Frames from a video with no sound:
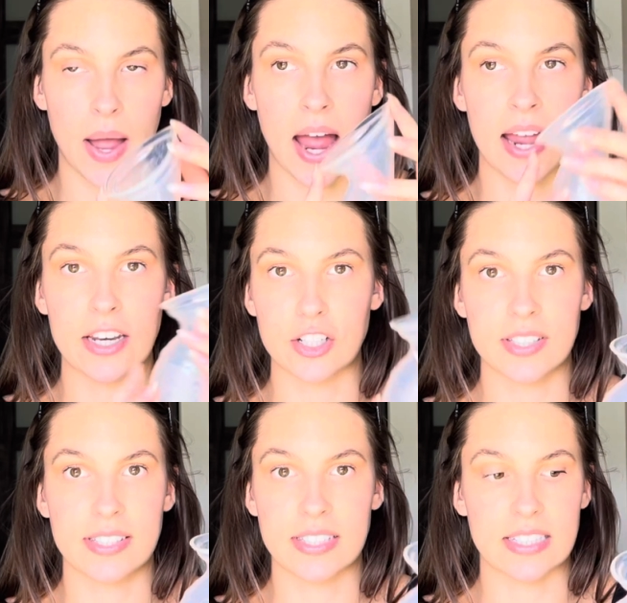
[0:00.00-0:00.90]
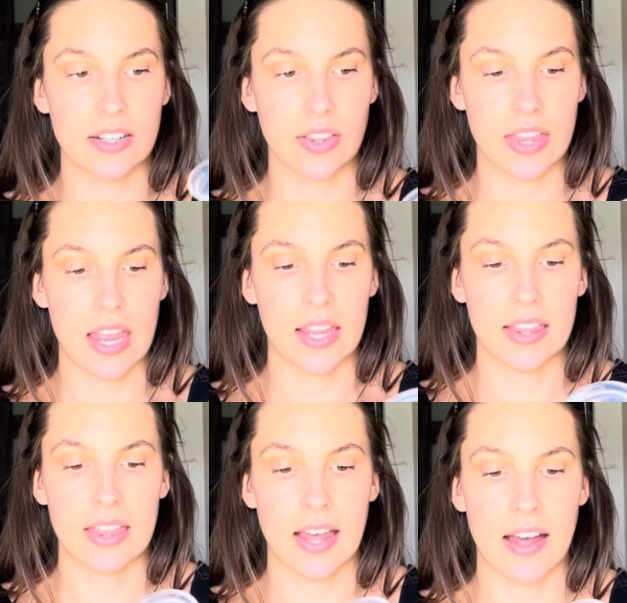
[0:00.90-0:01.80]
I just still think
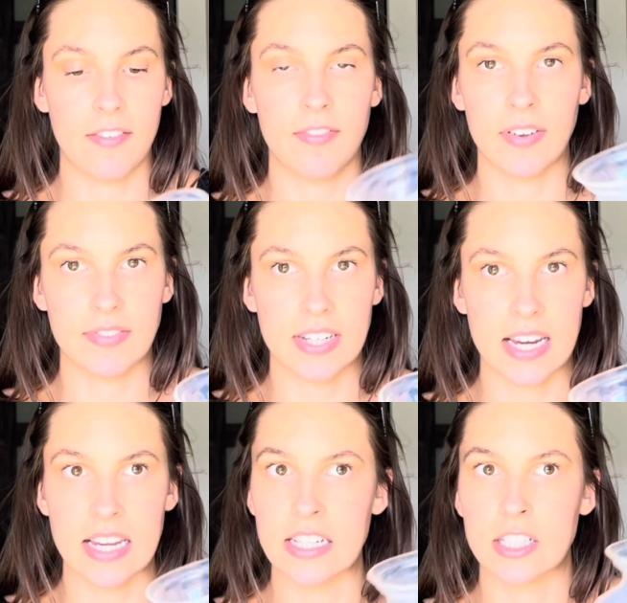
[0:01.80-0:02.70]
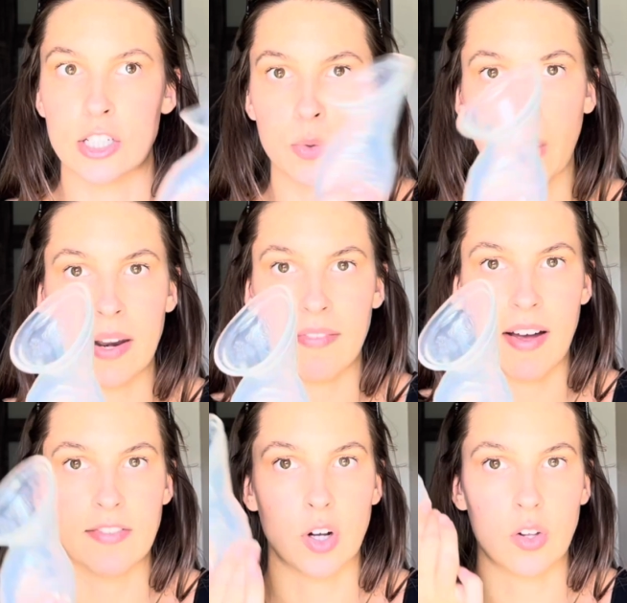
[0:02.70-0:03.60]
that $15 to
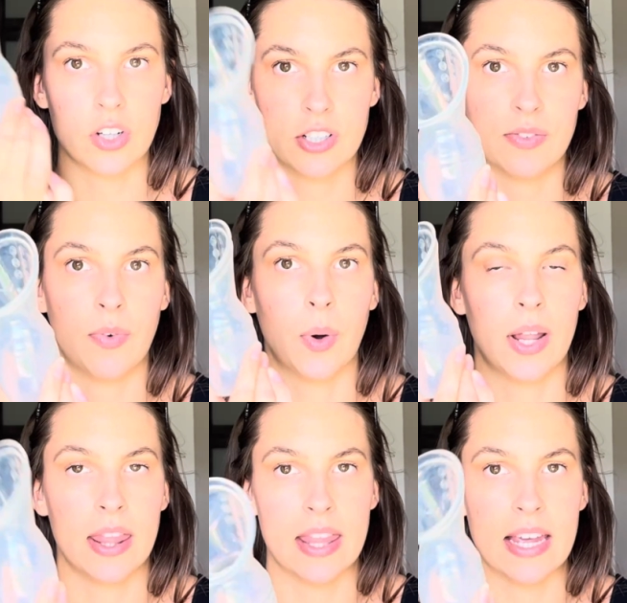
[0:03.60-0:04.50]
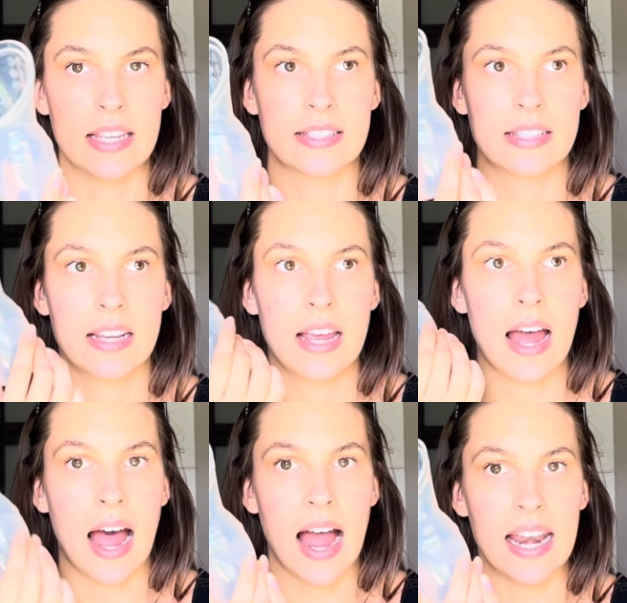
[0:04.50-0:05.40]
$25 for this
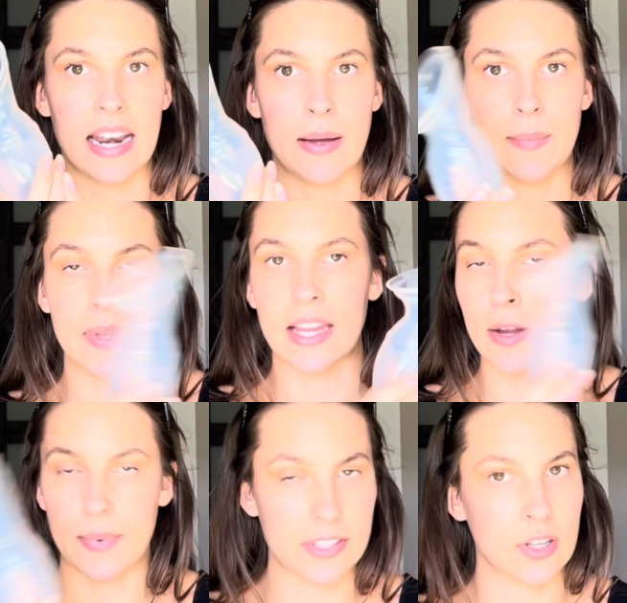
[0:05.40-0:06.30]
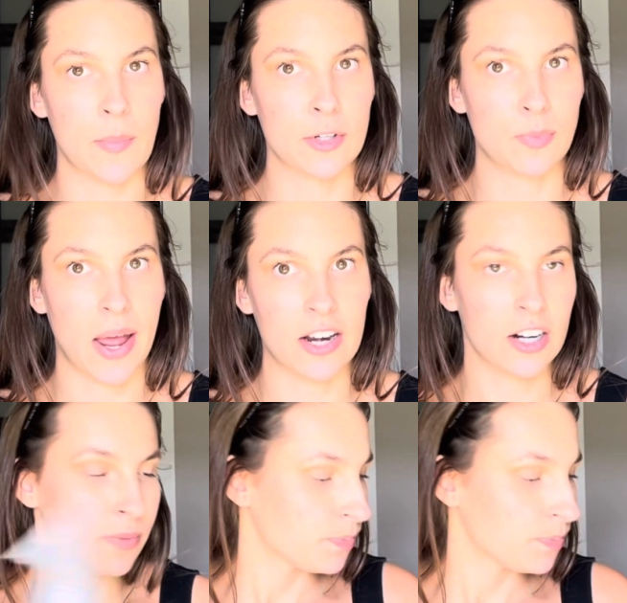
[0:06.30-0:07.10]
item, it could be so much better.